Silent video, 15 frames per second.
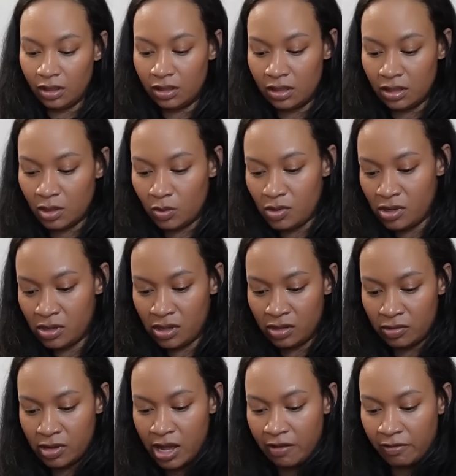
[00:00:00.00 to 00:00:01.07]
This one I know
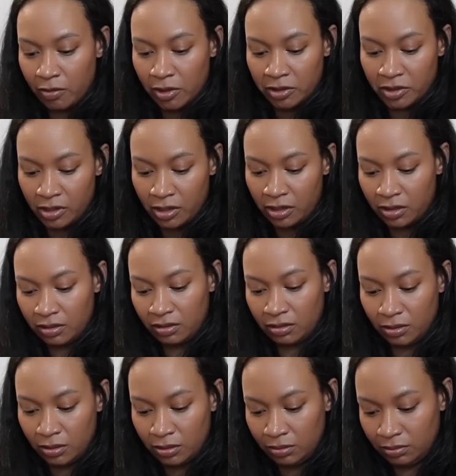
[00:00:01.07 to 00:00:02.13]
I haven't worked on.
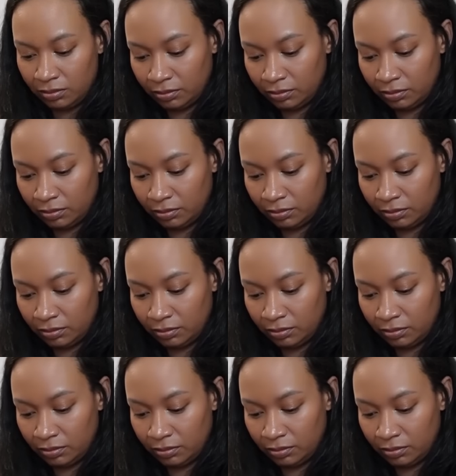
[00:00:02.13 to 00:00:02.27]
Ooh.